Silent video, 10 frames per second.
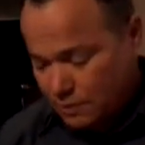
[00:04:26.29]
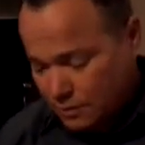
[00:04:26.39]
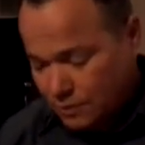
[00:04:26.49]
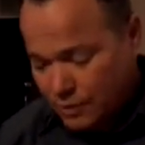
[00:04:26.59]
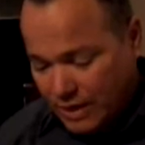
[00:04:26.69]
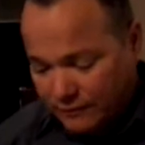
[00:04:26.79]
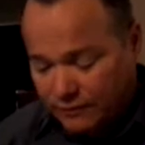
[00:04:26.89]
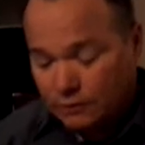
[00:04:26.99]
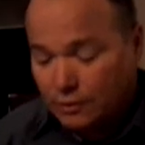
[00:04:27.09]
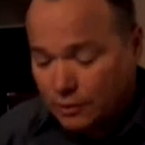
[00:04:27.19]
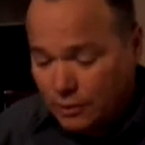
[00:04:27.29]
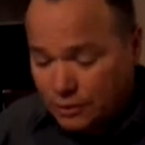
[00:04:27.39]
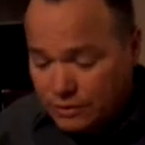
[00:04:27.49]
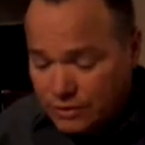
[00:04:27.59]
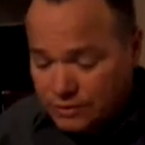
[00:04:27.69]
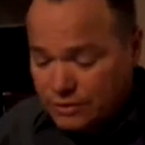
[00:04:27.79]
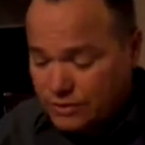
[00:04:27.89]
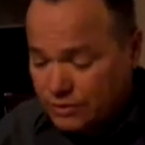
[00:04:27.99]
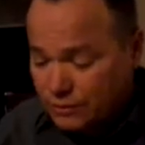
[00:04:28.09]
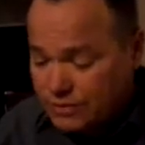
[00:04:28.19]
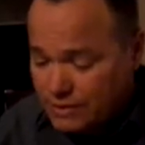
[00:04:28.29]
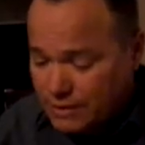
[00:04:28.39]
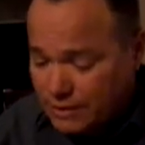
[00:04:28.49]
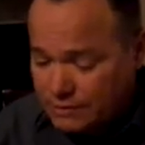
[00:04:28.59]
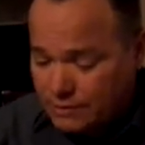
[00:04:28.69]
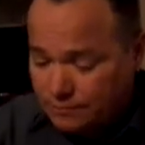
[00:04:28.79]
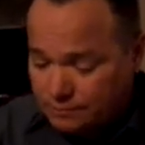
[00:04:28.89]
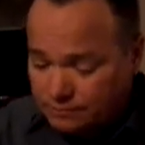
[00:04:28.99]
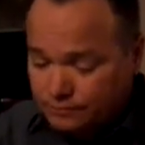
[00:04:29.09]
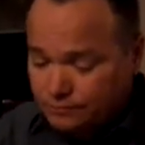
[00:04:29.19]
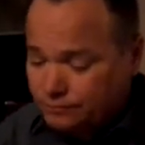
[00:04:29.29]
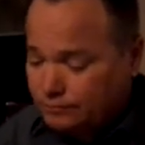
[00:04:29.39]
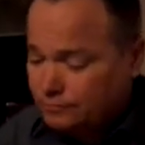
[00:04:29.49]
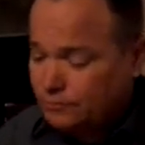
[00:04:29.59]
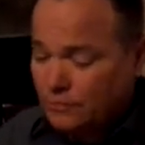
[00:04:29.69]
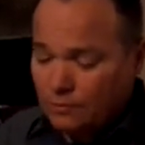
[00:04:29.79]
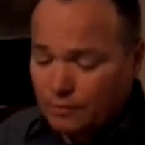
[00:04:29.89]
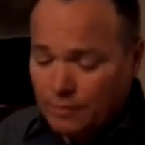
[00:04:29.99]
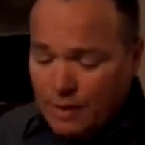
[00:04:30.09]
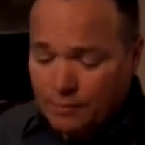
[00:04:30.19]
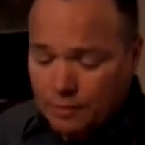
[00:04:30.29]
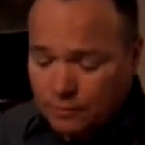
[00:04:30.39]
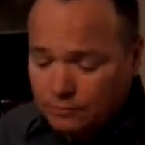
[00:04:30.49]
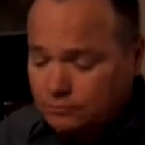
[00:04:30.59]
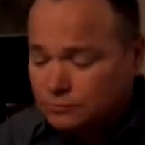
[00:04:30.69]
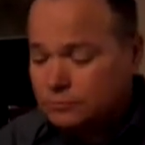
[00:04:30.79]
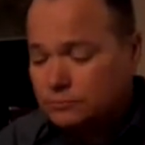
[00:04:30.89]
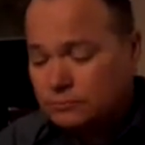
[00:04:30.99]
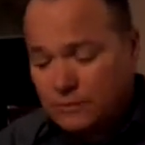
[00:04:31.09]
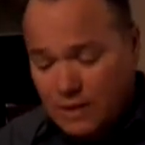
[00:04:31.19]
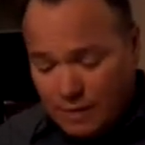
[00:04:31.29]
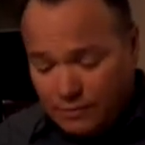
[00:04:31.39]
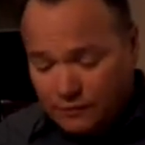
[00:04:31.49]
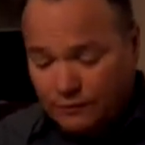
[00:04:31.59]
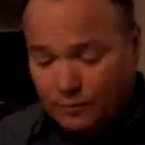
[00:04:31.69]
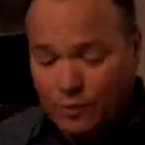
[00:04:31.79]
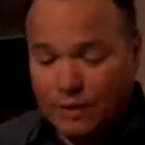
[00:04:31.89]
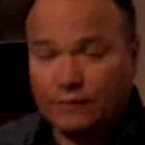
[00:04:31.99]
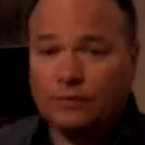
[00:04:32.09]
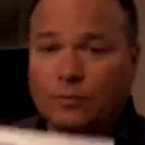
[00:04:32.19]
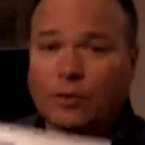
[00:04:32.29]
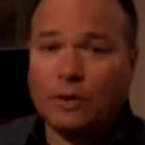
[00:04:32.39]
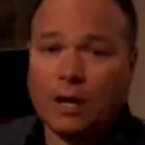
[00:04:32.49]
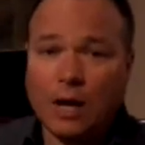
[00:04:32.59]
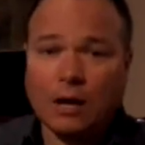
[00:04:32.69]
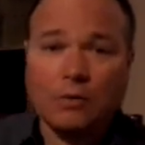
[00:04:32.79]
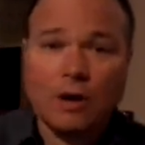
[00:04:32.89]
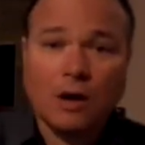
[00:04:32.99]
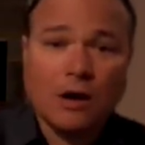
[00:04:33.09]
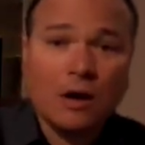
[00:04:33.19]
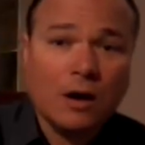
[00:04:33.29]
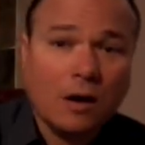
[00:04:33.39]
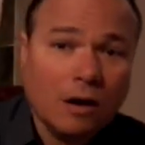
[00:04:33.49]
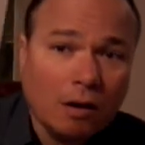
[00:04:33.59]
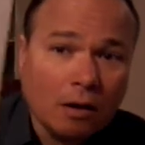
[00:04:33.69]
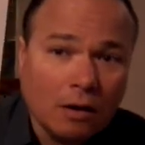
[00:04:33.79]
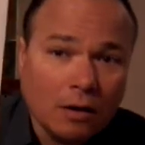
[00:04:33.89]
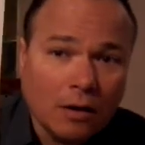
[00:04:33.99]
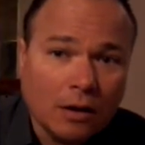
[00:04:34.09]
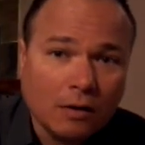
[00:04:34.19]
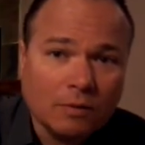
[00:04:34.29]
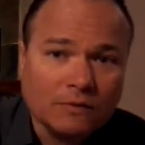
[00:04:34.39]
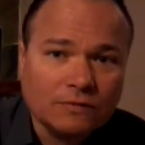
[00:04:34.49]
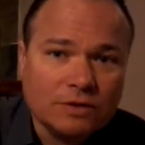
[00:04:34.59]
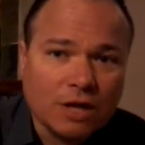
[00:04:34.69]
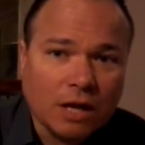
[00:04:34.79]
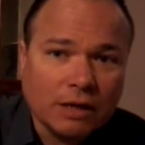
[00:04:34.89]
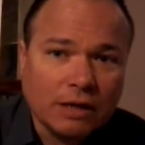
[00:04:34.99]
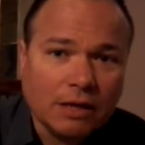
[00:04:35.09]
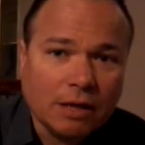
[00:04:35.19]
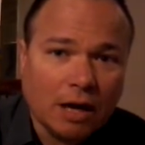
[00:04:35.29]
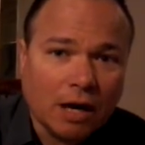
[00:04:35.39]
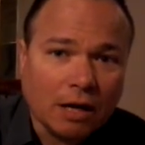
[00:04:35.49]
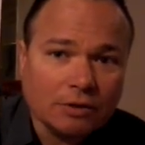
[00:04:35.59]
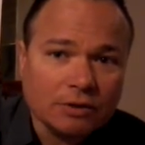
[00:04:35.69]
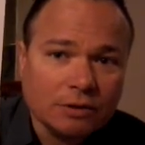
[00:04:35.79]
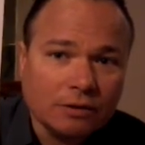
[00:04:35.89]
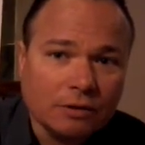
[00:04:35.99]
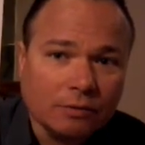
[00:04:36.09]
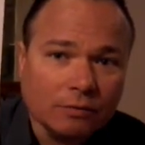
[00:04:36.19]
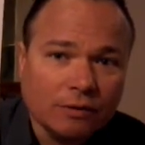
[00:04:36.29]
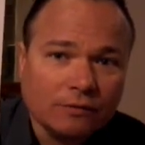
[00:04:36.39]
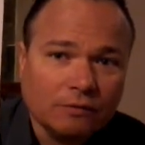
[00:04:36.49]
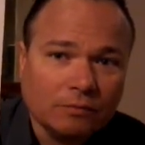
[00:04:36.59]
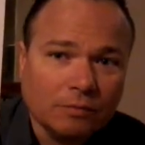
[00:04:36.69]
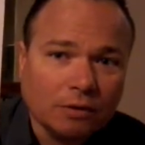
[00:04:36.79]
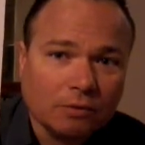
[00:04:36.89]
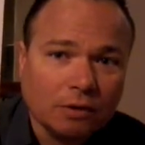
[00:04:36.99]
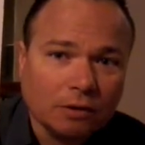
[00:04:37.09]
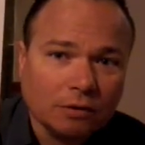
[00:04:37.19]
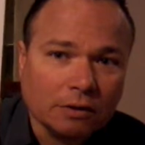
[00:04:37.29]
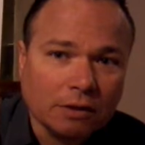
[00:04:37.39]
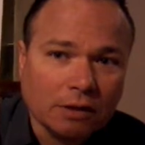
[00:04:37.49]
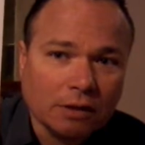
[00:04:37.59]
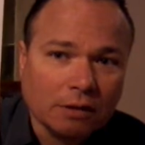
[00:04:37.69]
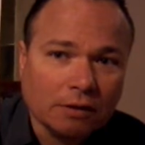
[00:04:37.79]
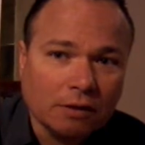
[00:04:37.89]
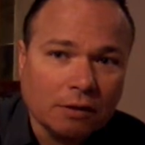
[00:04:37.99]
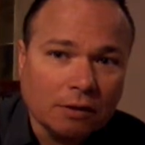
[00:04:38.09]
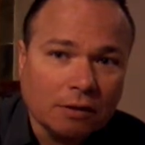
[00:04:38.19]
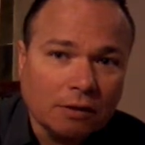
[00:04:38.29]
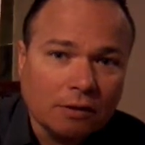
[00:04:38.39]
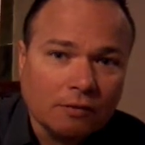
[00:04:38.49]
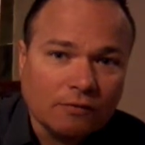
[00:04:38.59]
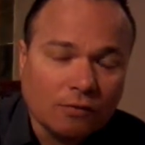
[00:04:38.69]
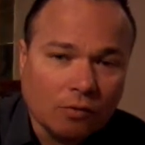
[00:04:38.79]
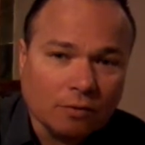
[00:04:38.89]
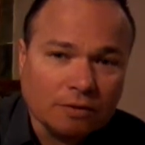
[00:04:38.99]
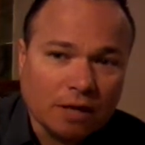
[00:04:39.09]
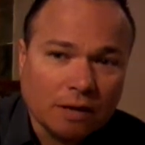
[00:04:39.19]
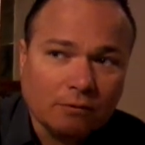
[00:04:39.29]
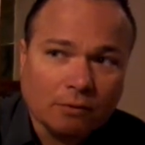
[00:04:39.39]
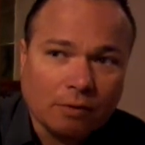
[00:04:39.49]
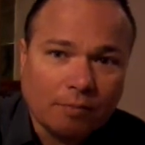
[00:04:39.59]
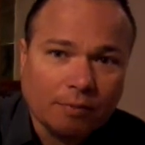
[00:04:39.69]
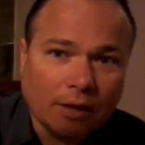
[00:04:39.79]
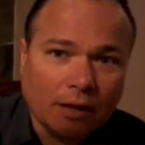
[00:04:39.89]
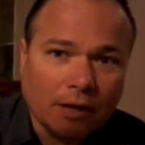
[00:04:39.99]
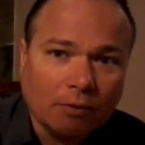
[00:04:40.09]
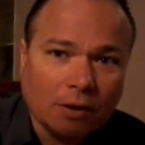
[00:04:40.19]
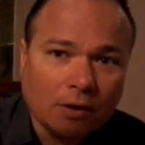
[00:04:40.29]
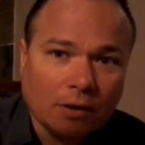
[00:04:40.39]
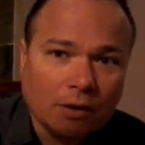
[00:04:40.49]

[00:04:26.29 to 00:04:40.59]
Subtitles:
You have to learn to dissociate. Remember, Gabby's from West Des Moines, Iowa, home of Johnny Gosh, the original milk carton kid. Of course, I grew up in Iowa,